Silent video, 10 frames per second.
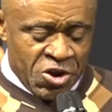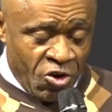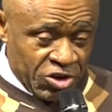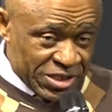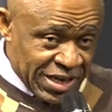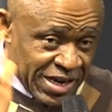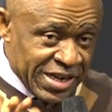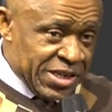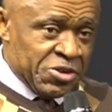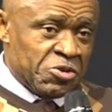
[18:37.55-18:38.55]

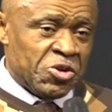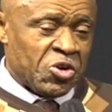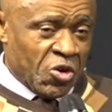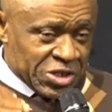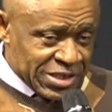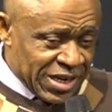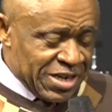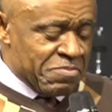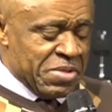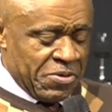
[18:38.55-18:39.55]
concerning you,
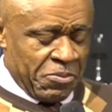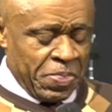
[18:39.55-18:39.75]
concerning me.